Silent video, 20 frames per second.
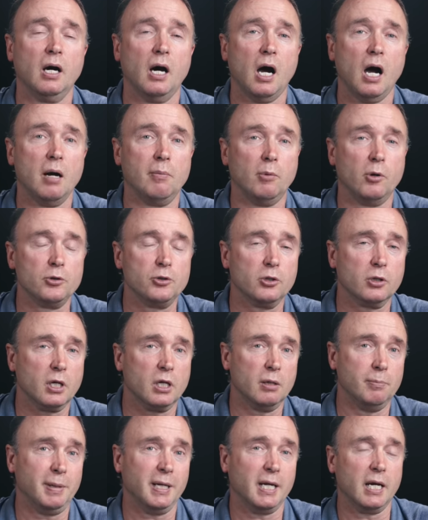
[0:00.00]
I'm also
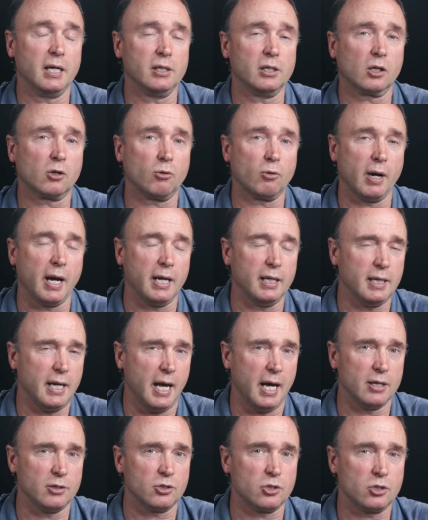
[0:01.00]
going to be getting the Crane
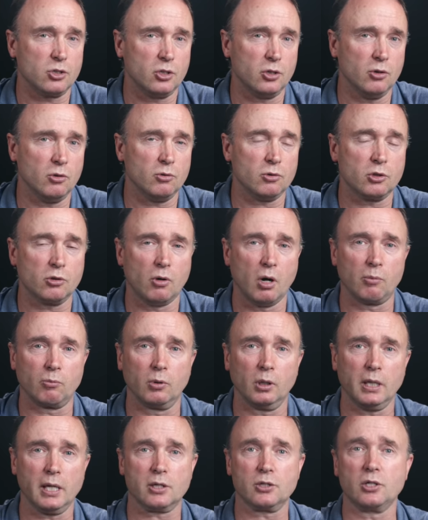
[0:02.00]
S2, so I'm
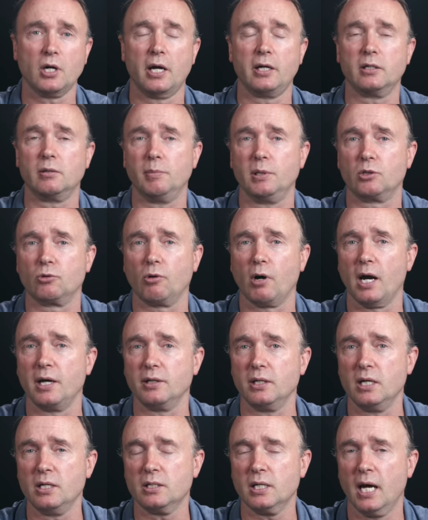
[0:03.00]
really excited to be trying
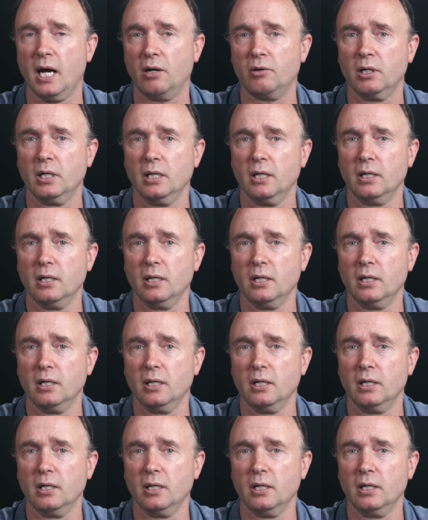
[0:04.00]
these out